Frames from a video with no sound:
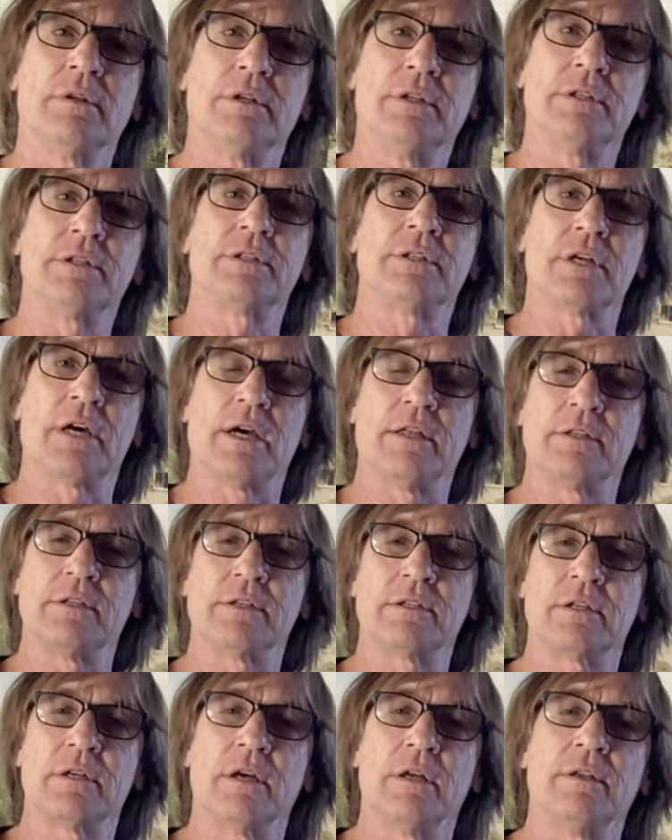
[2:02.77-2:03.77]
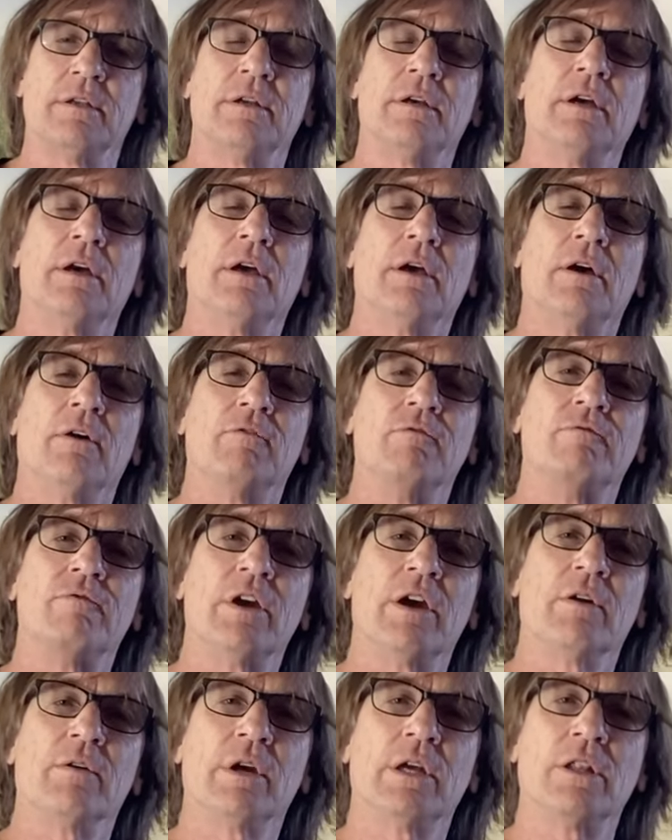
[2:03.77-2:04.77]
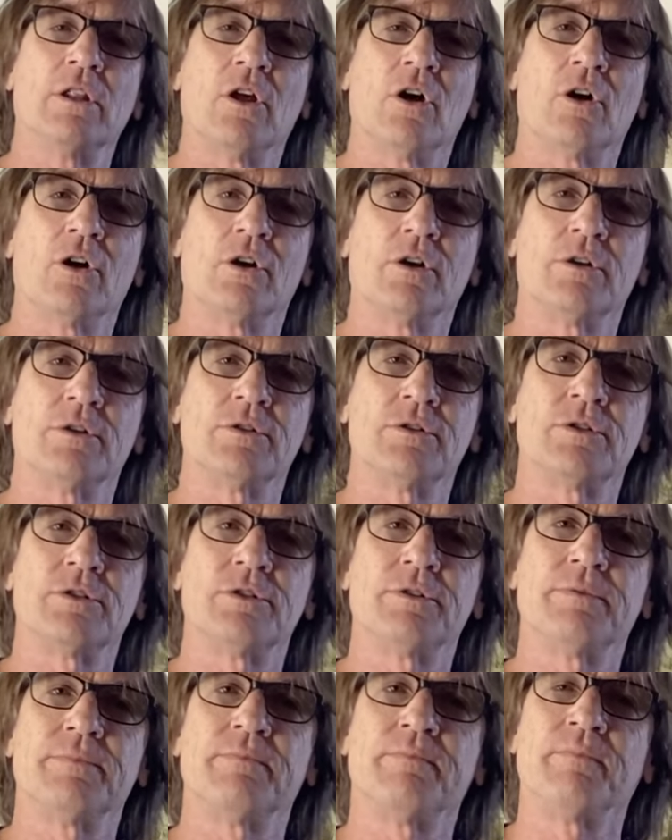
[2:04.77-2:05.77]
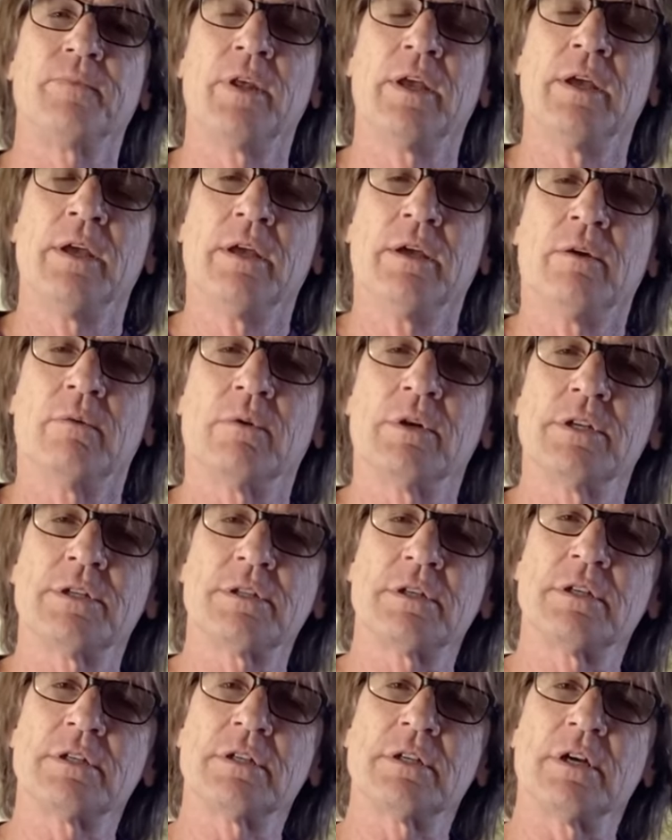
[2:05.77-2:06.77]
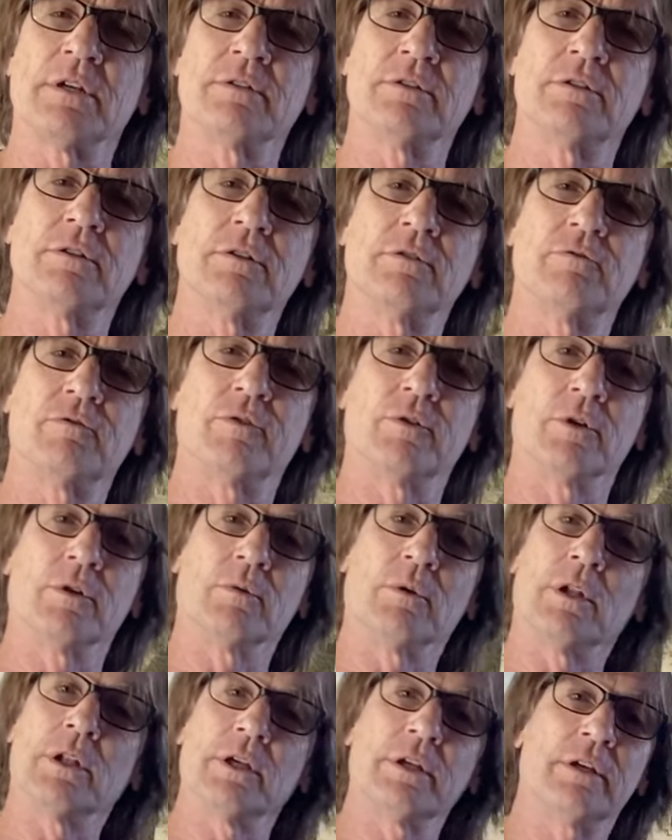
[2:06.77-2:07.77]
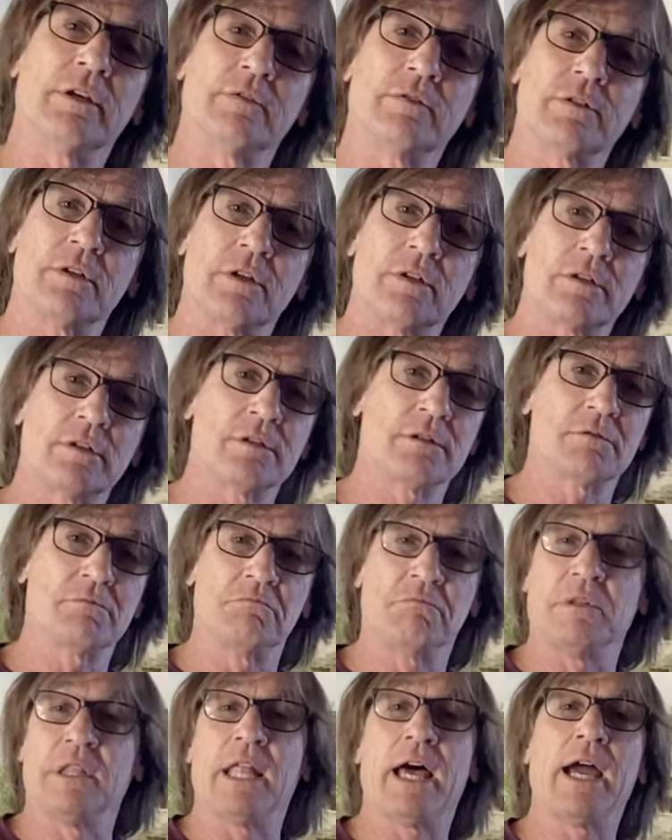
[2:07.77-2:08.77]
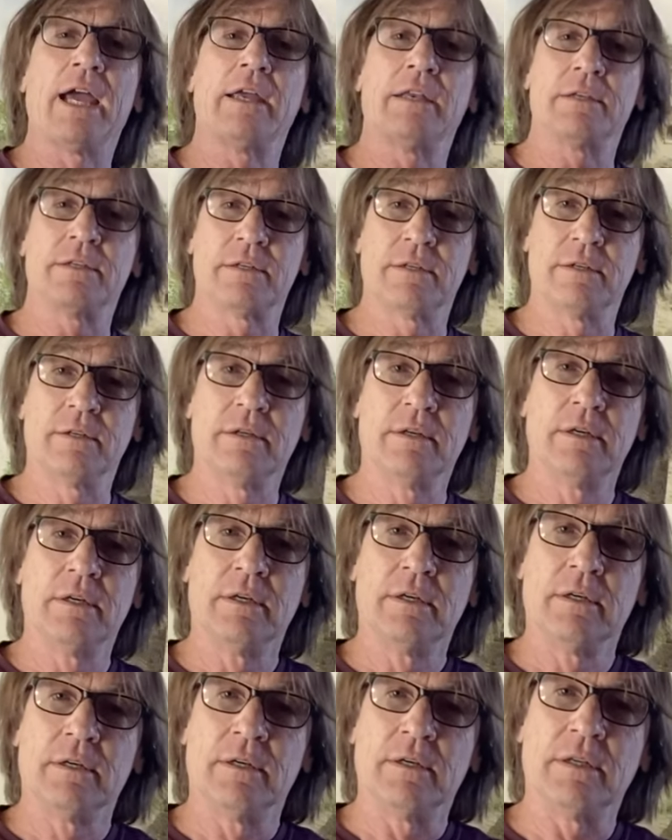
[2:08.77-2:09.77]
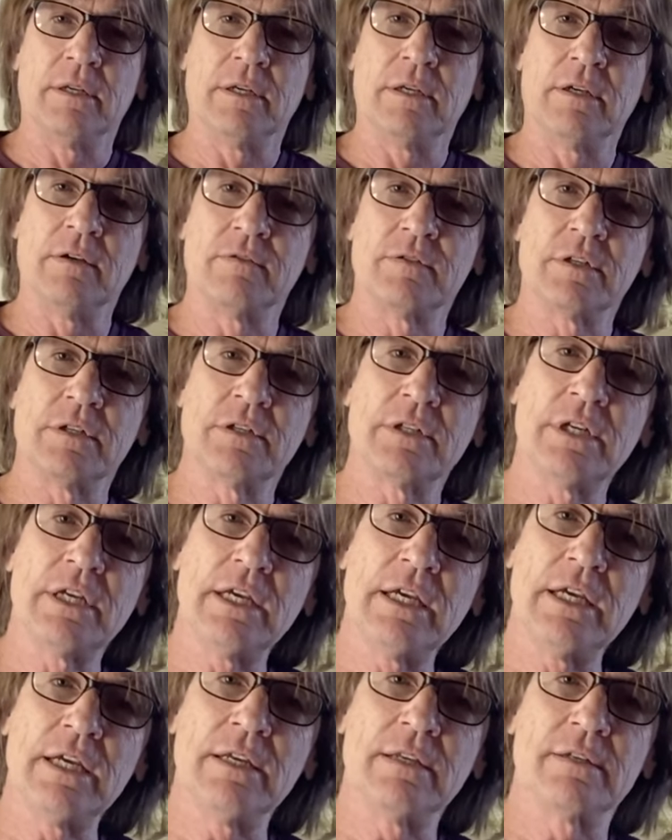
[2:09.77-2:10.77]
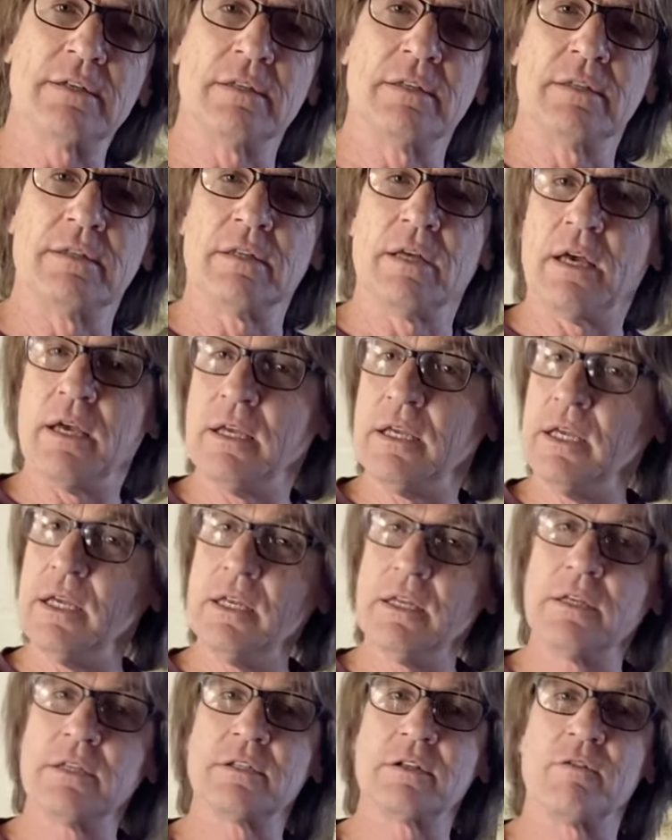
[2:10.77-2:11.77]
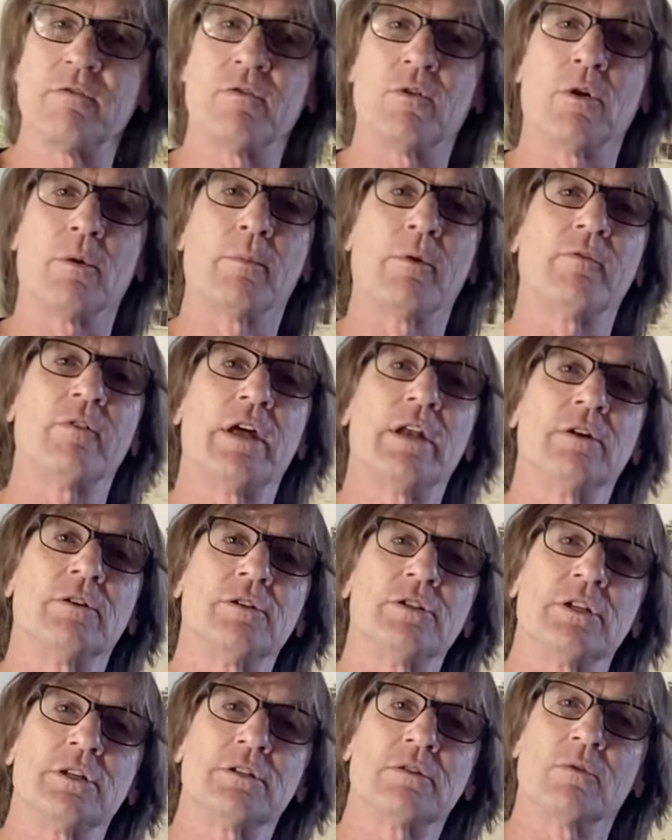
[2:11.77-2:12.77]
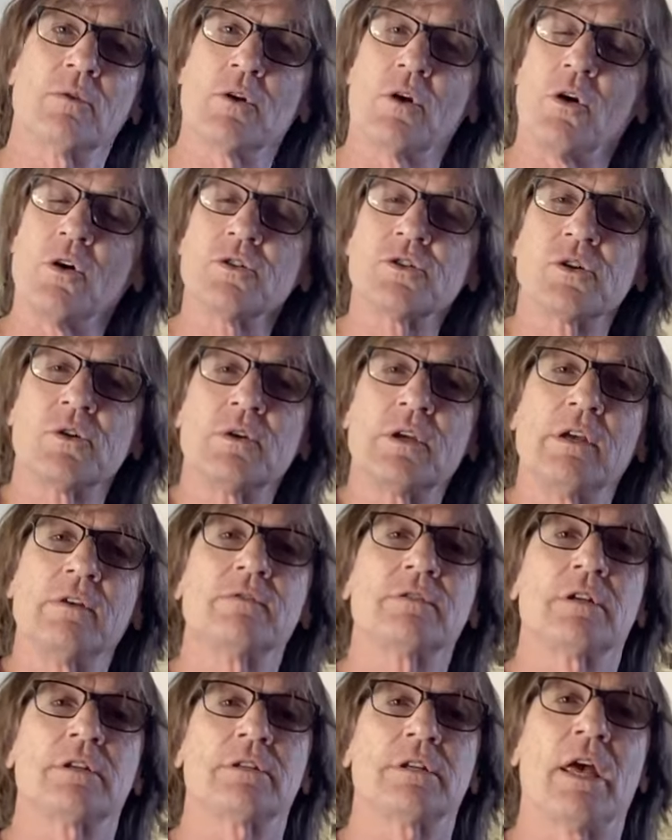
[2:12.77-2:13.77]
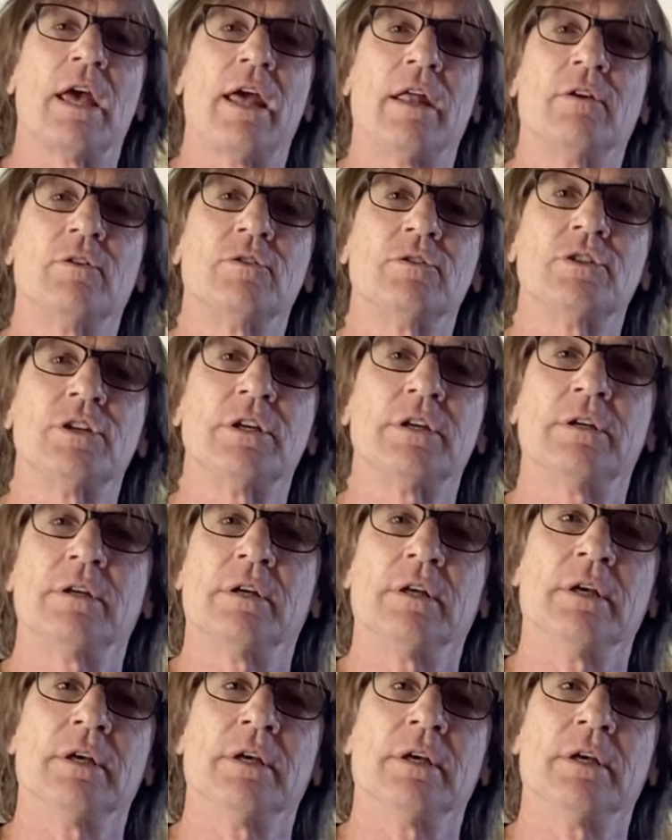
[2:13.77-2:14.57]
inside the sun. Very large. What is the sun good for? Well, it gives us light and it gives us heat, and heat is a form of energy, so it also gives us energy.